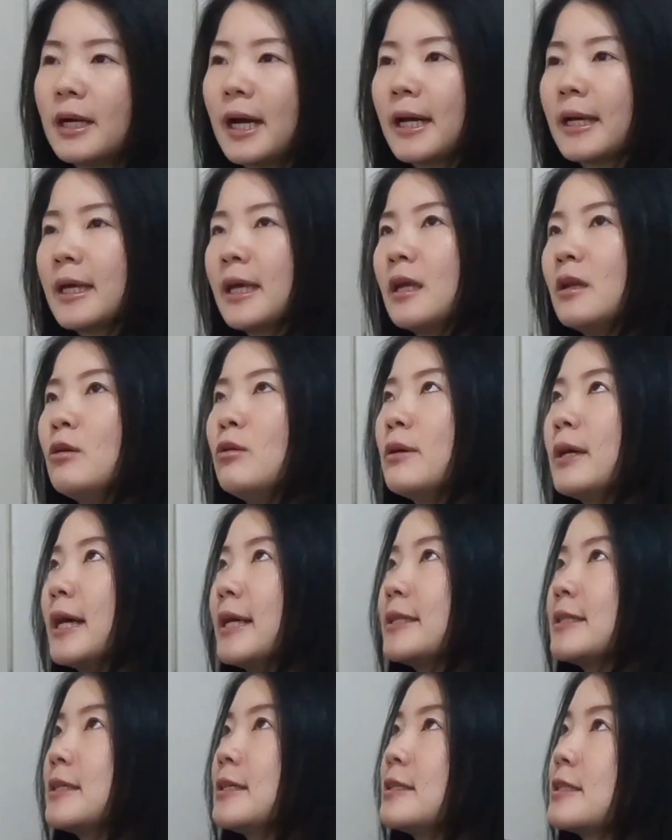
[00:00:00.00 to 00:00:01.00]
I can look
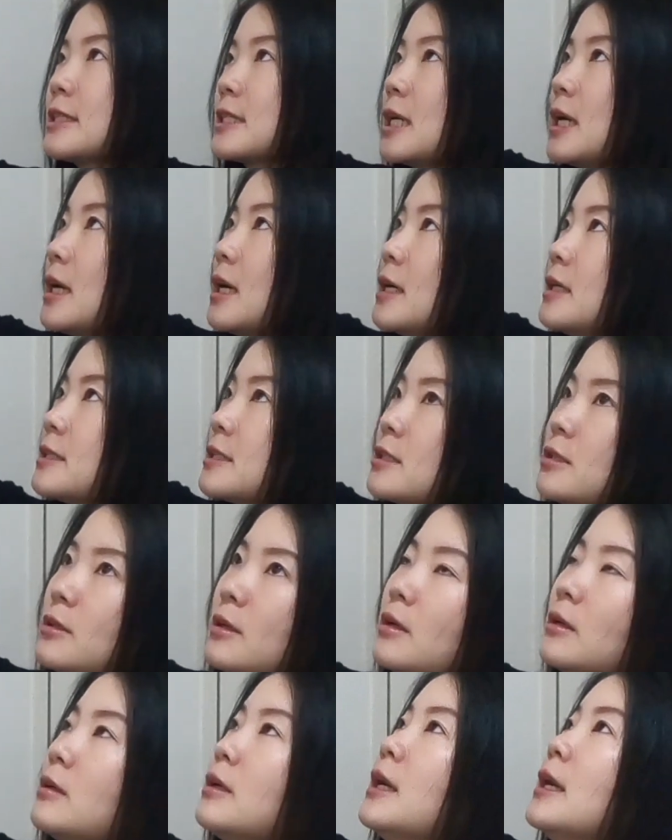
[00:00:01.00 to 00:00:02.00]
at the stars, you
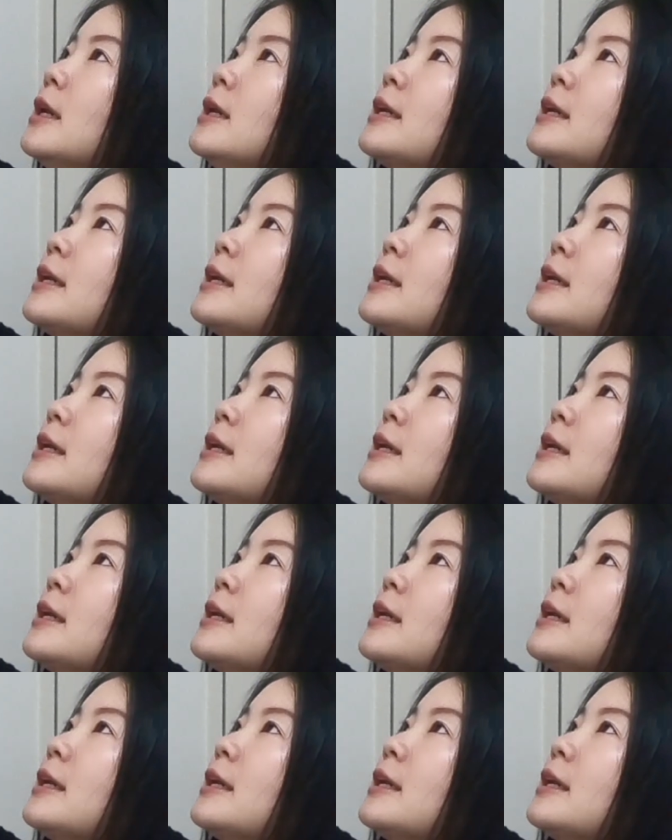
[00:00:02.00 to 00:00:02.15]
know,